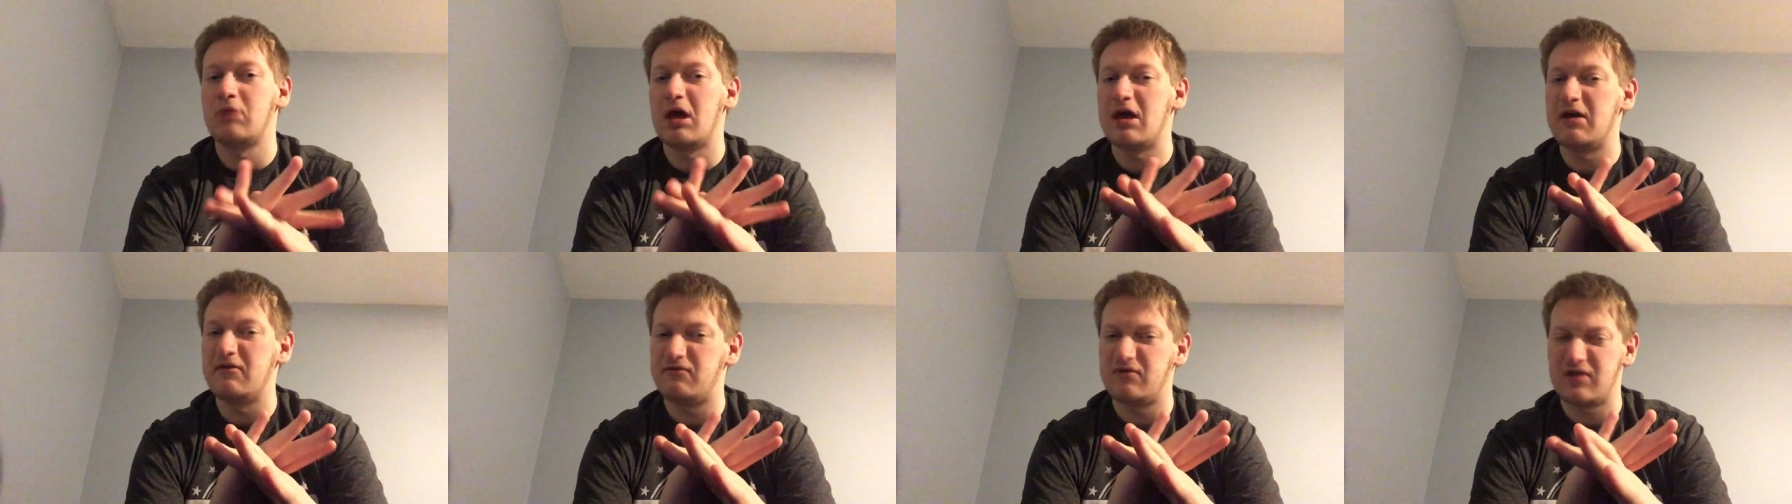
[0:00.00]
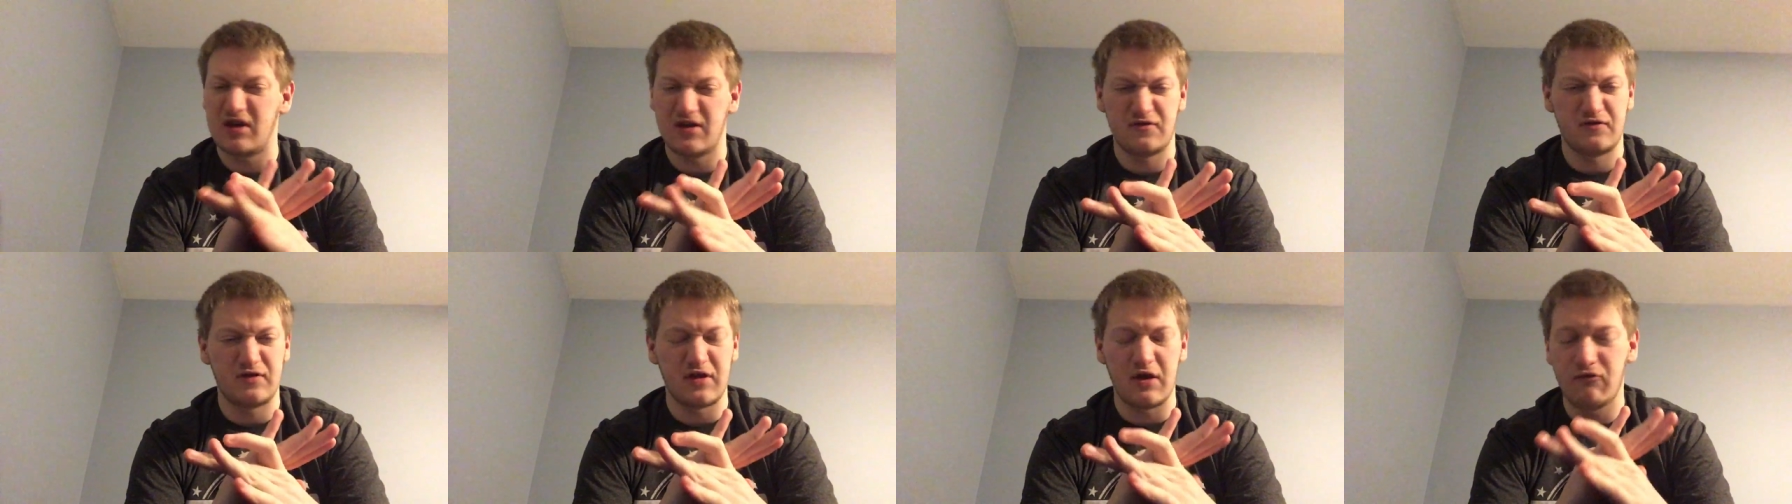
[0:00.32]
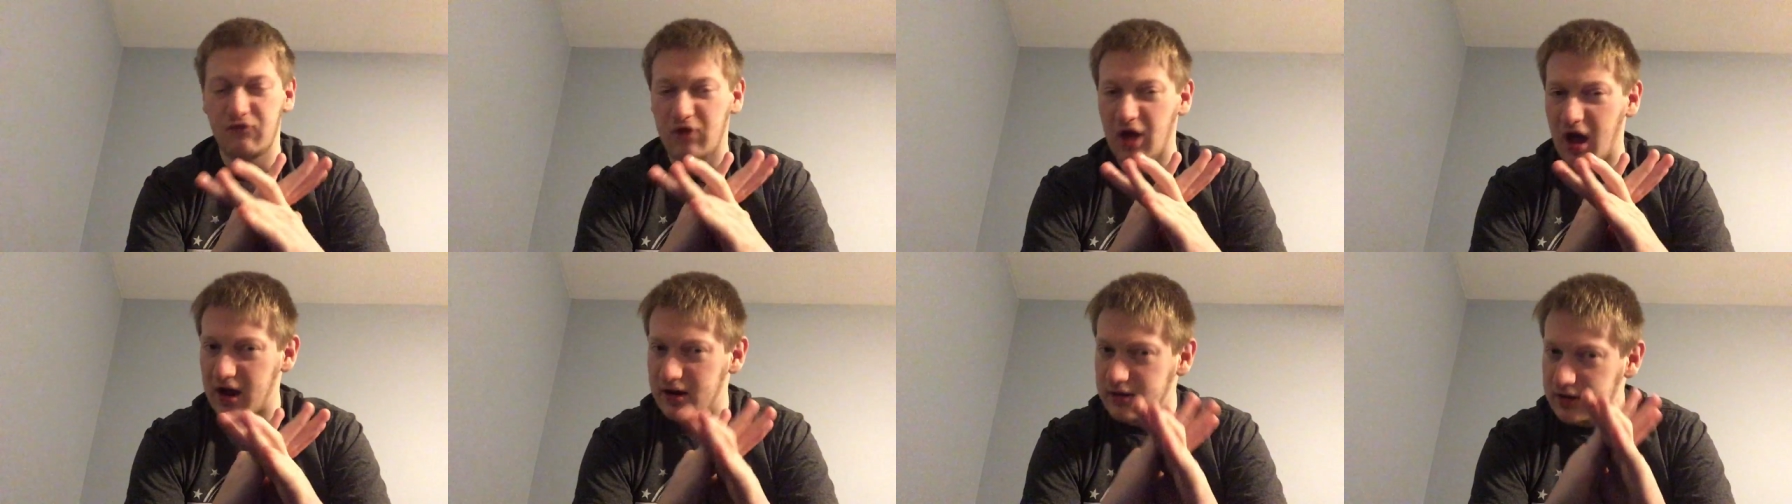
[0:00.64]
if, if
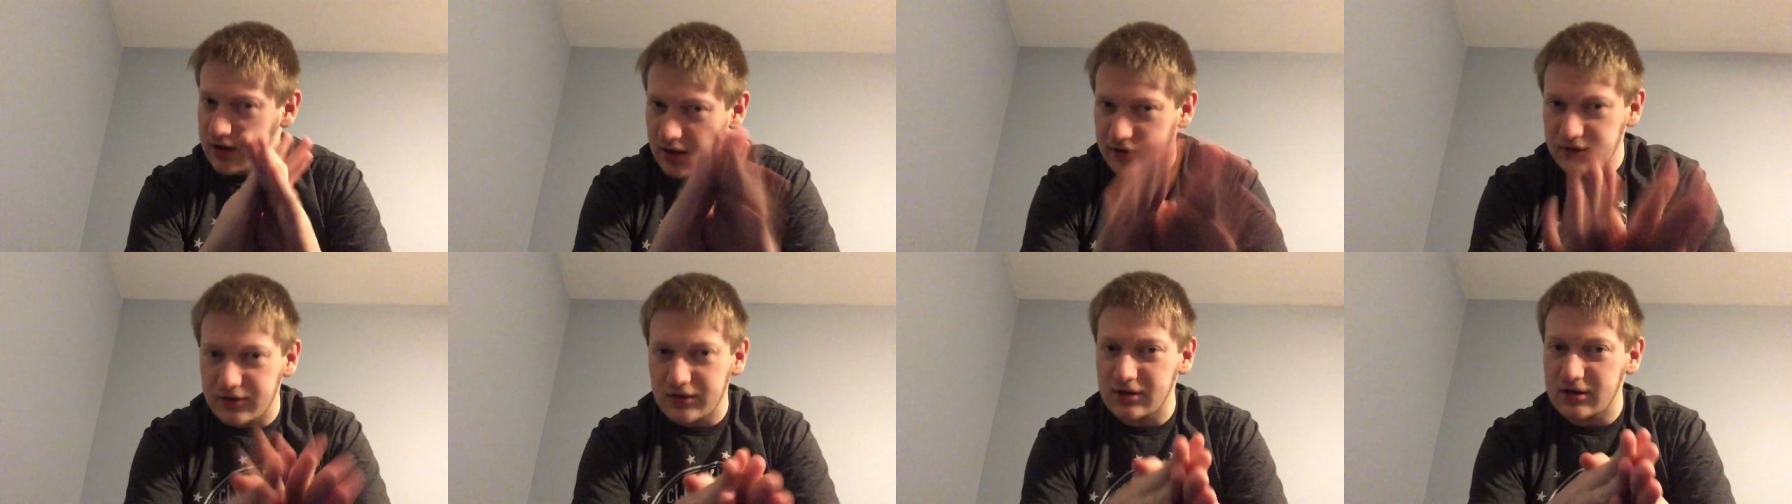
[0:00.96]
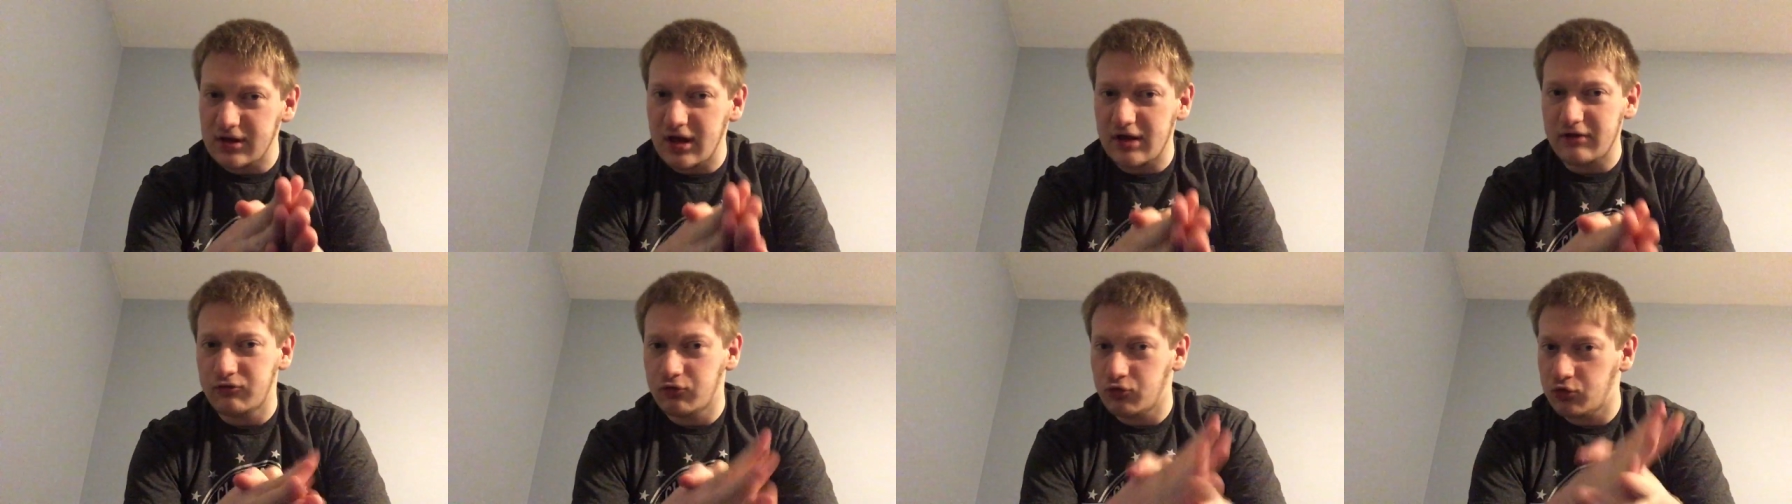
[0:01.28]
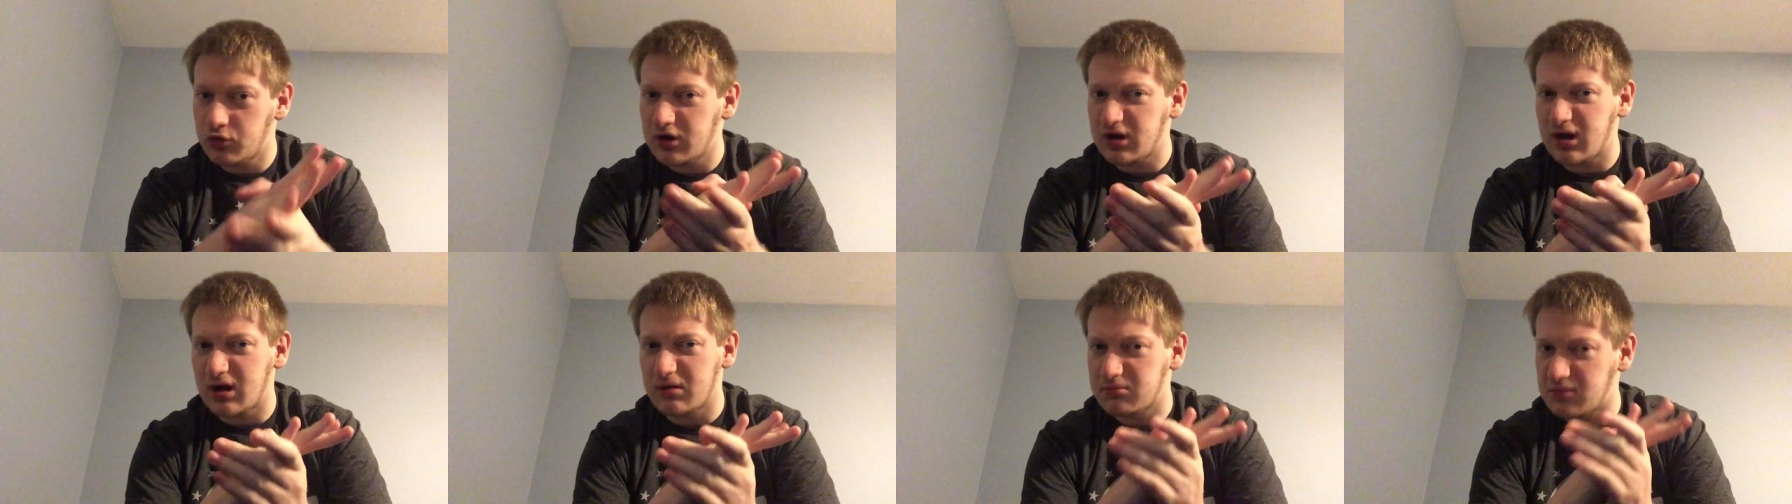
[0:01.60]
they've got nothing left
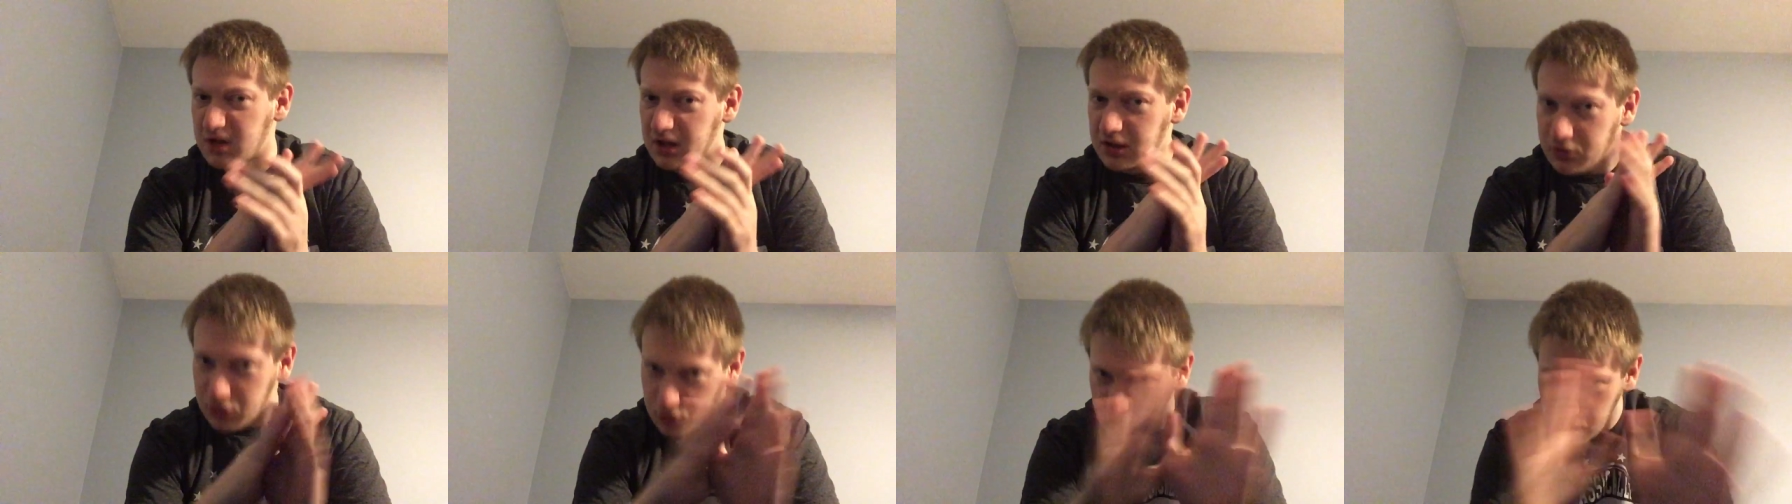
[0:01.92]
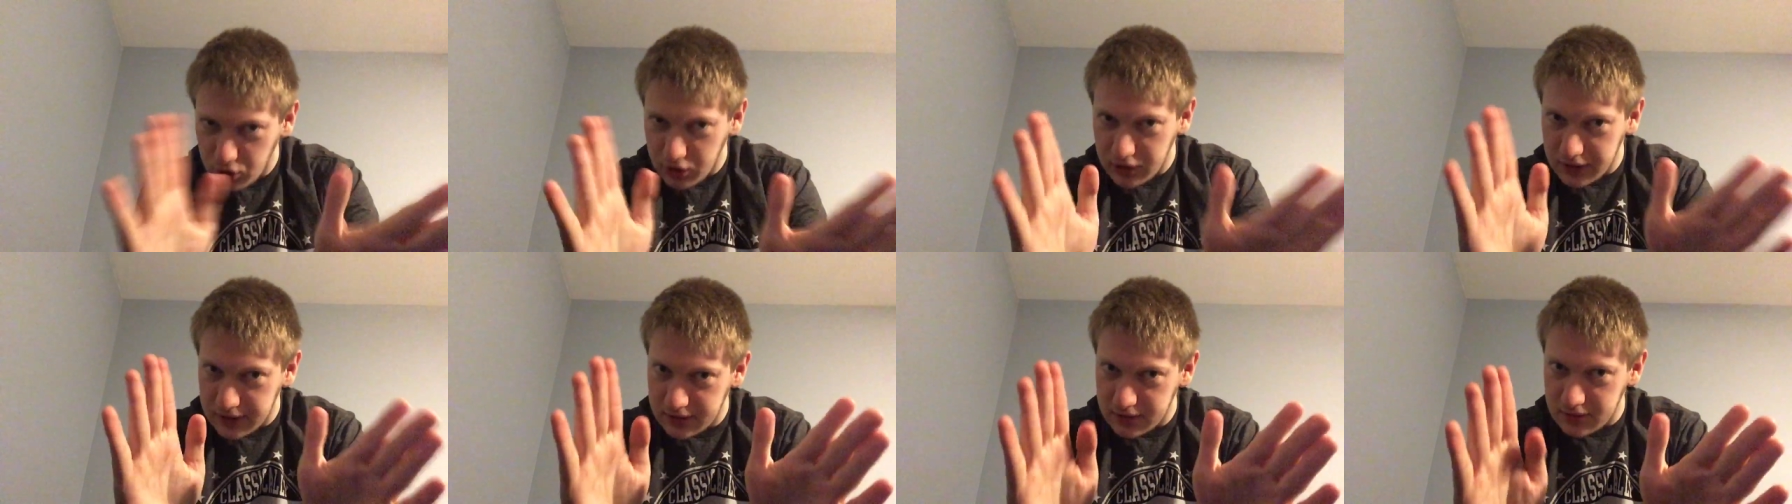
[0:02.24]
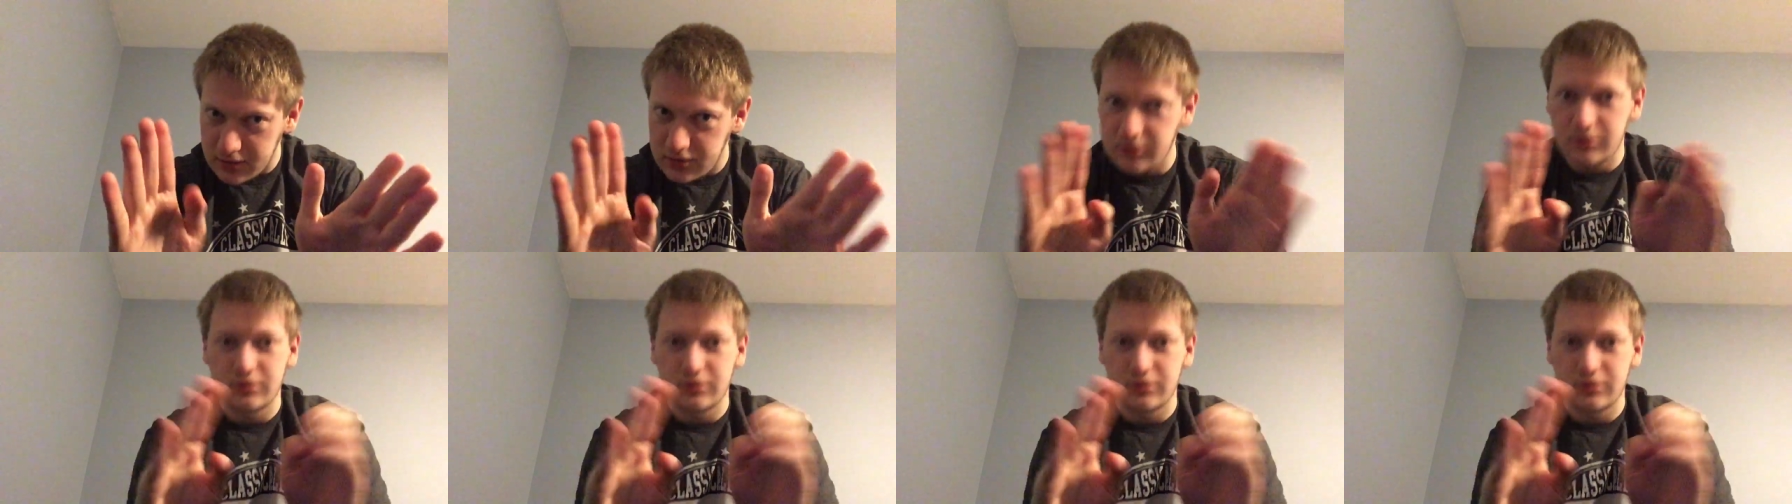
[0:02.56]
for it, I'm like, good.